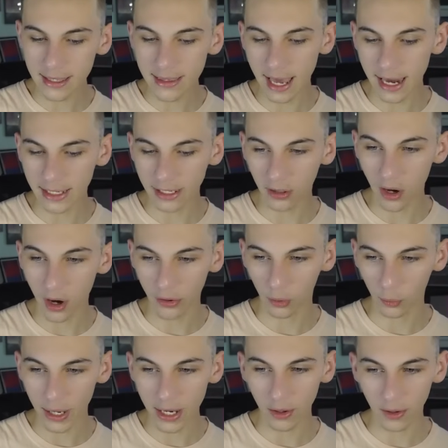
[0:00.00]
that here on our
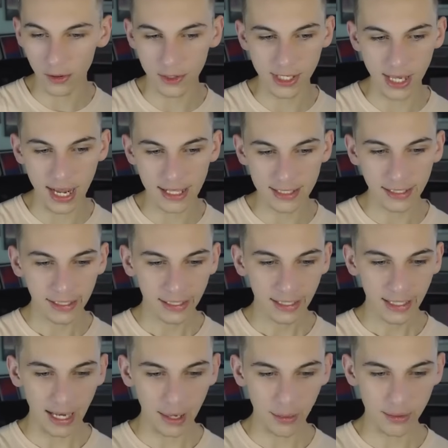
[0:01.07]
radar sites.
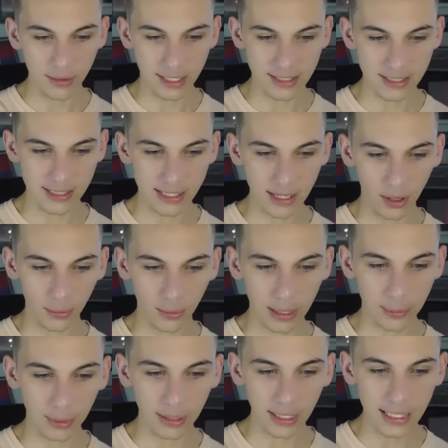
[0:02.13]
We can see already
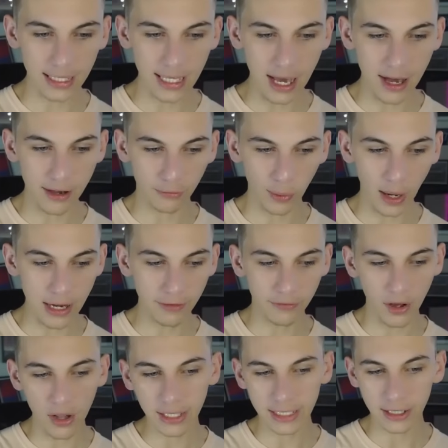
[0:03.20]
plenty of rain
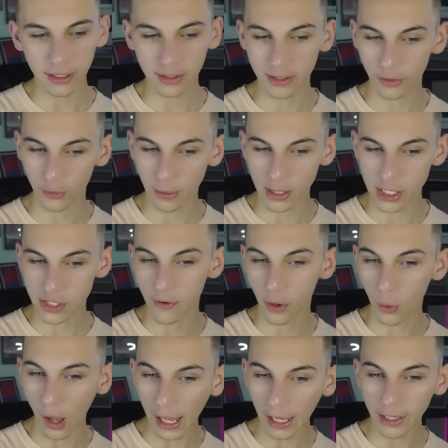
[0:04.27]
falling here through much of
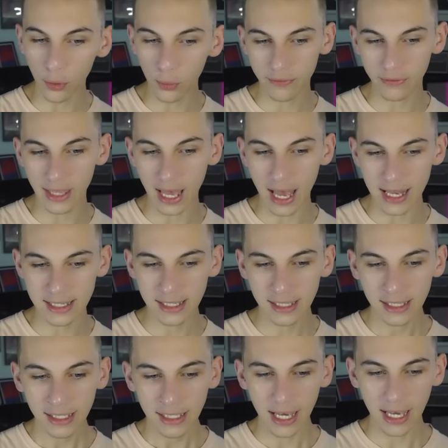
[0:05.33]
Ohio. We've got
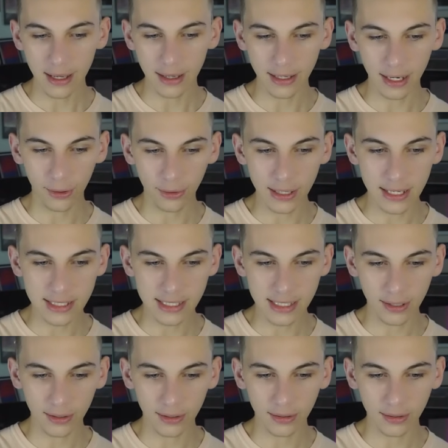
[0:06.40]
areas here